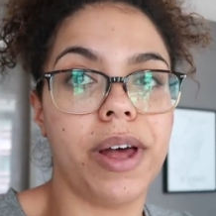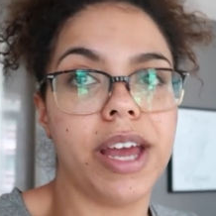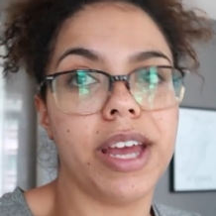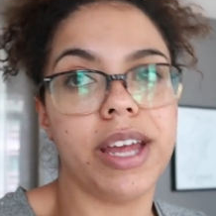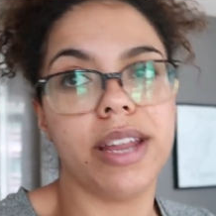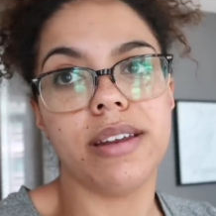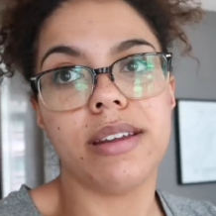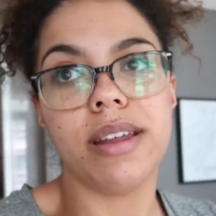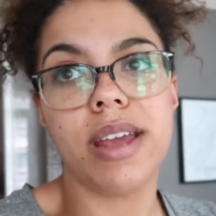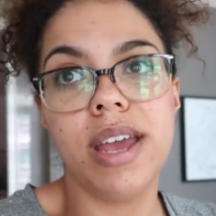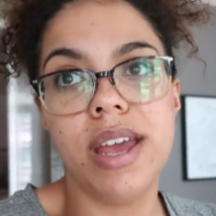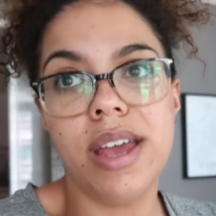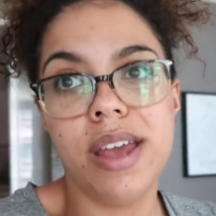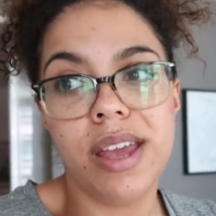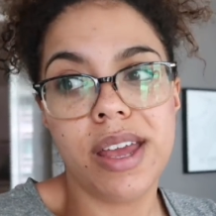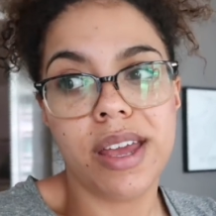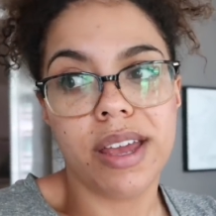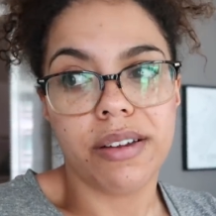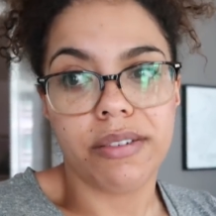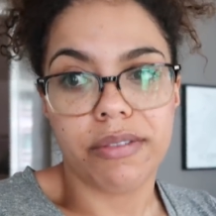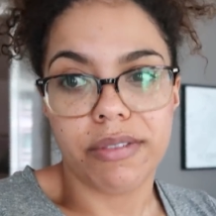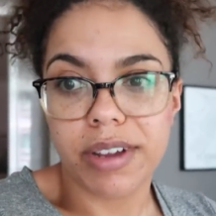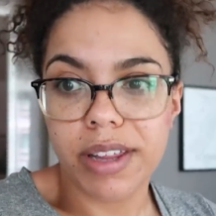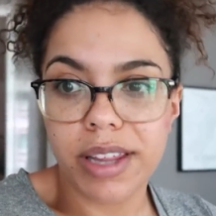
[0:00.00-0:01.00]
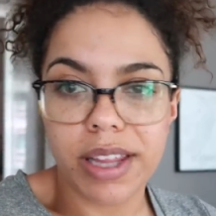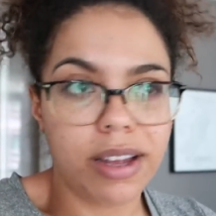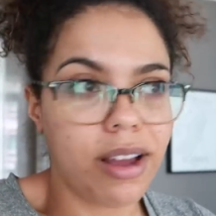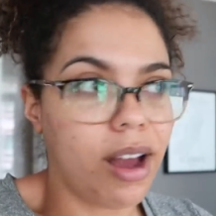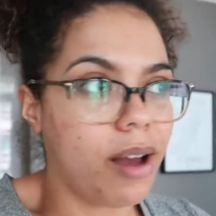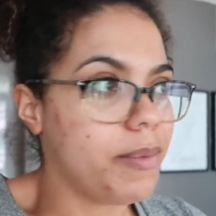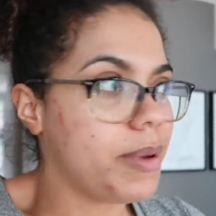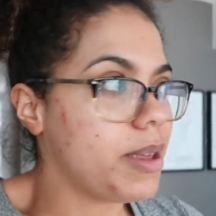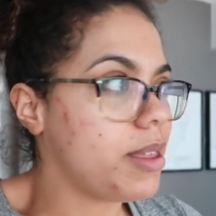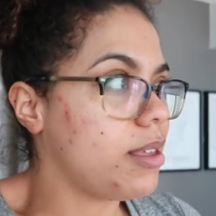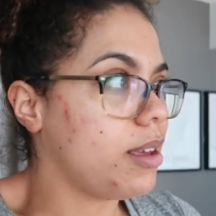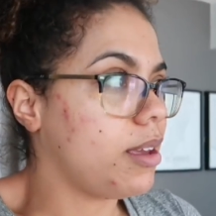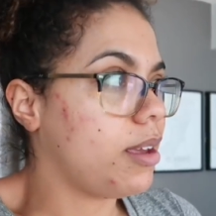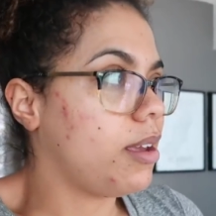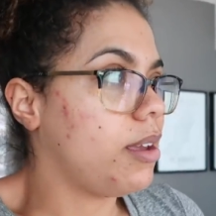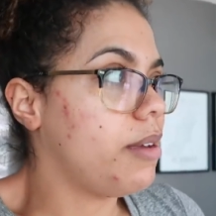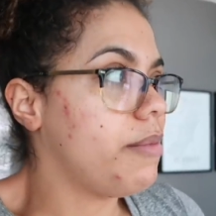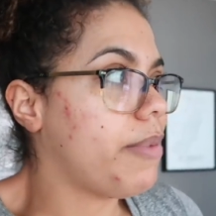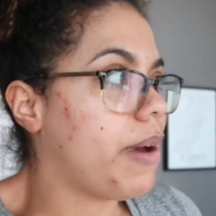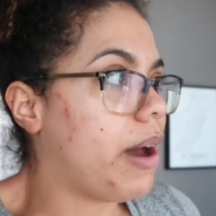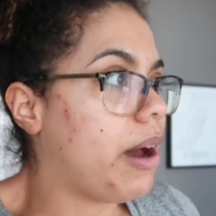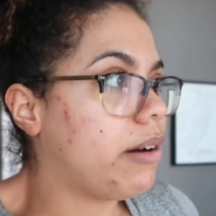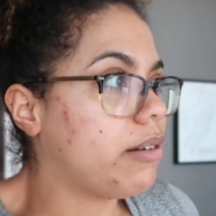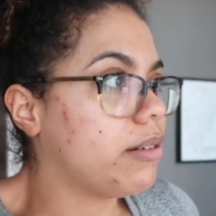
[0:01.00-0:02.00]
And it really got me thinking
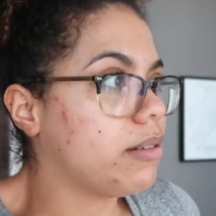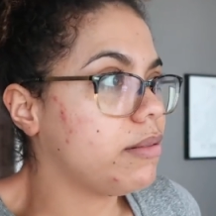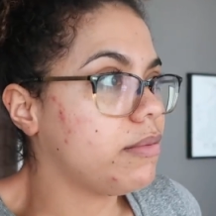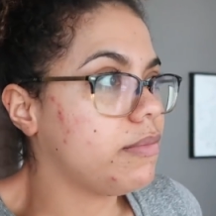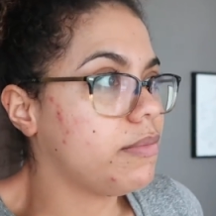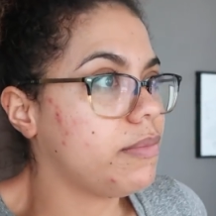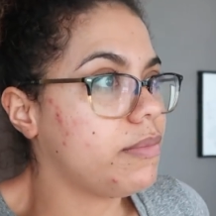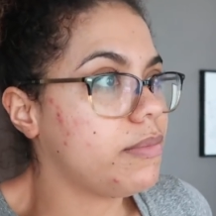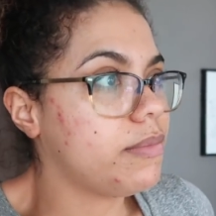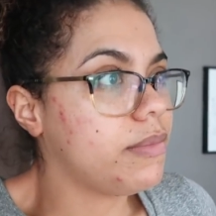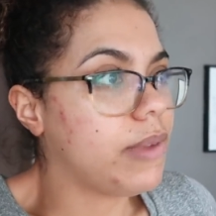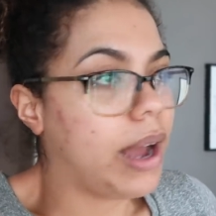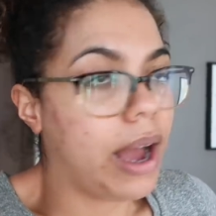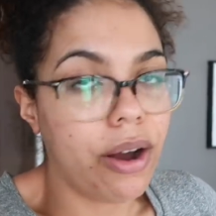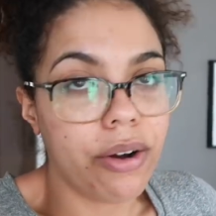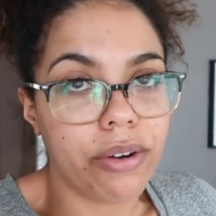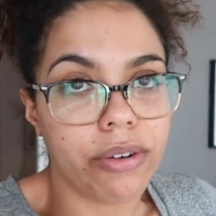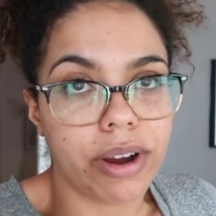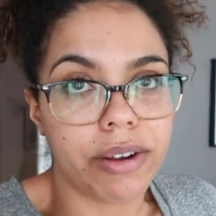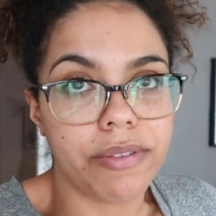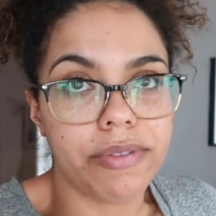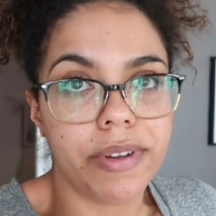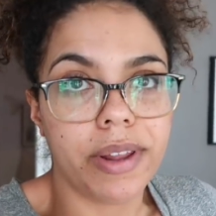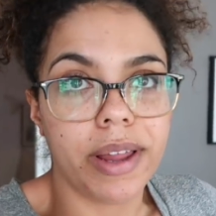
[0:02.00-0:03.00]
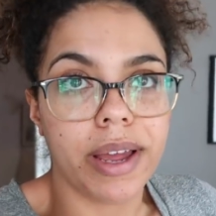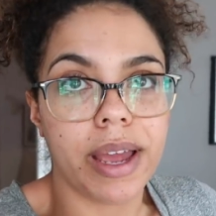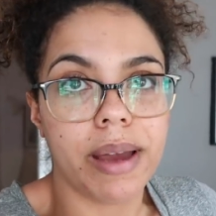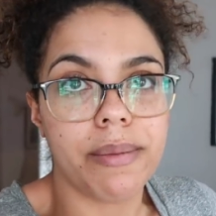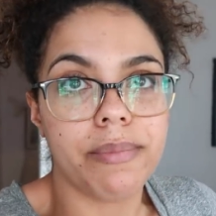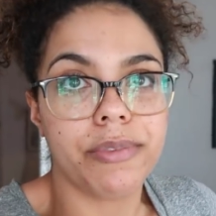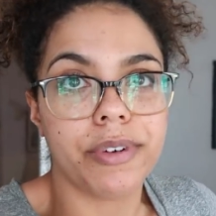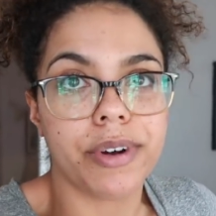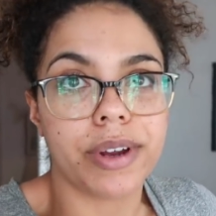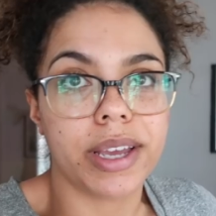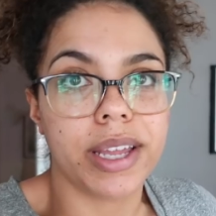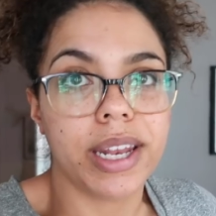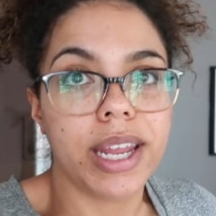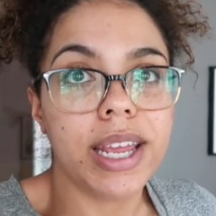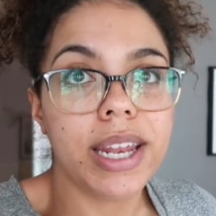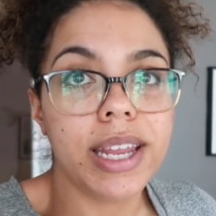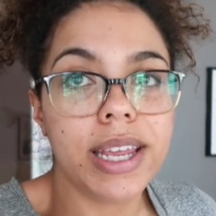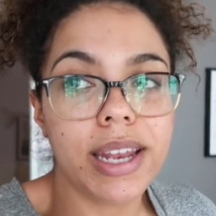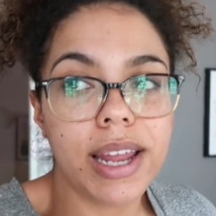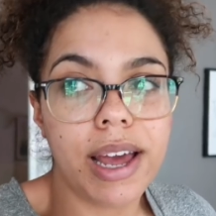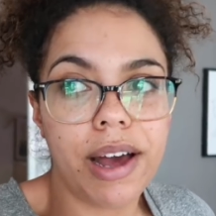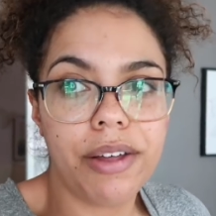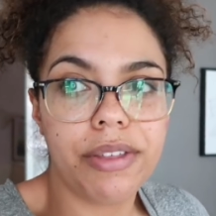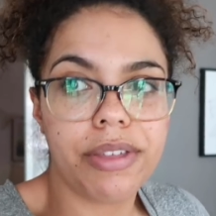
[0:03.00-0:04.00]
about how grateful I am for
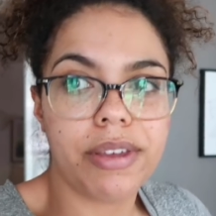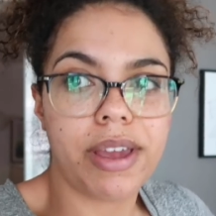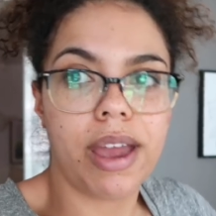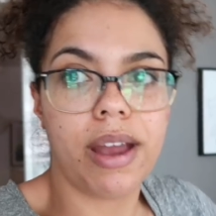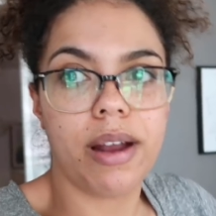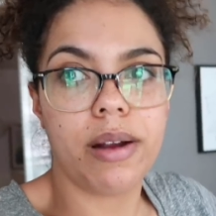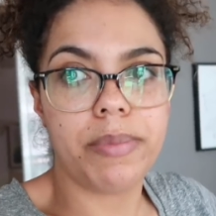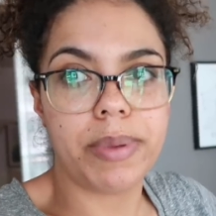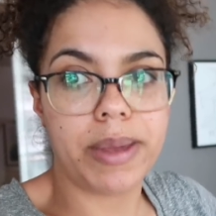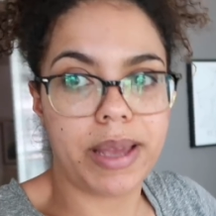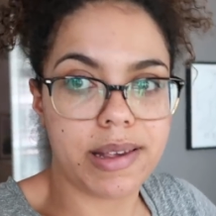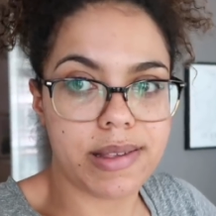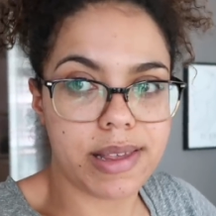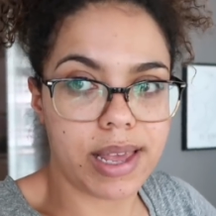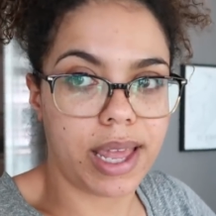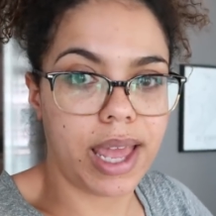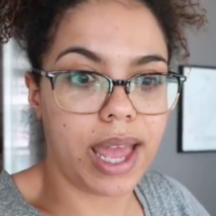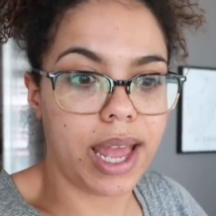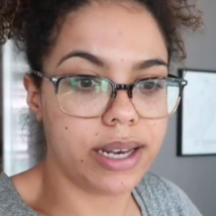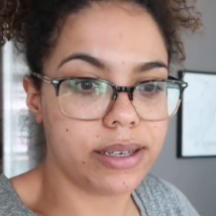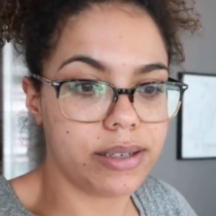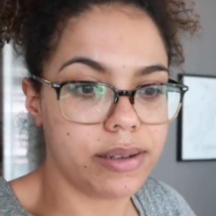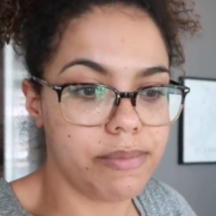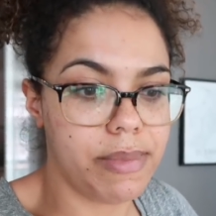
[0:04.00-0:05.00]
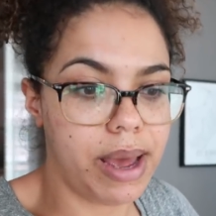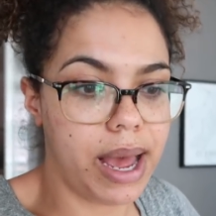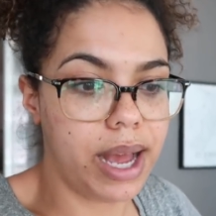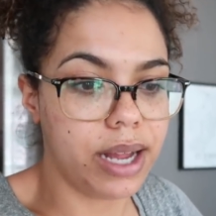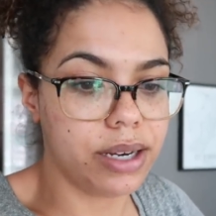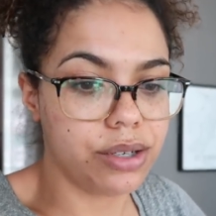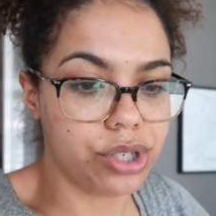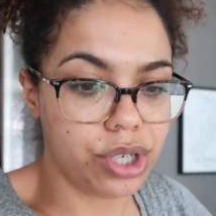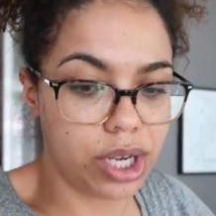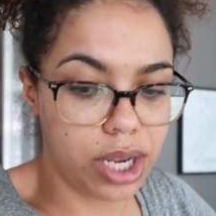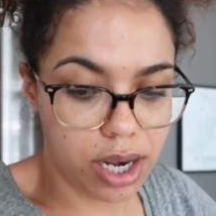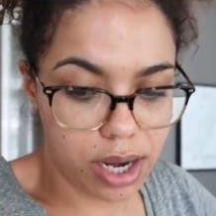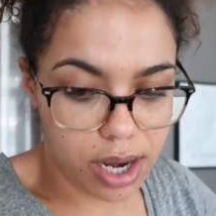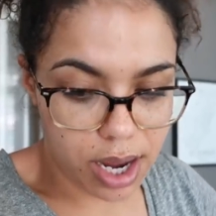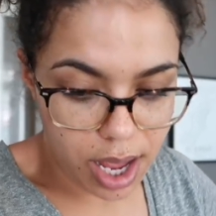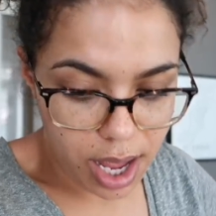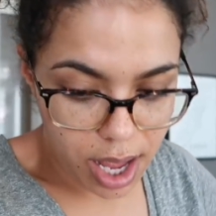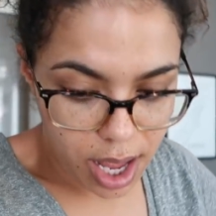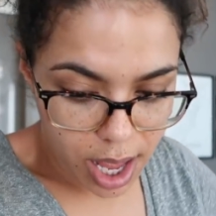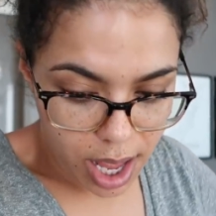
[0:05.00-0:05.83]
Canadian healthcare because I can't imagine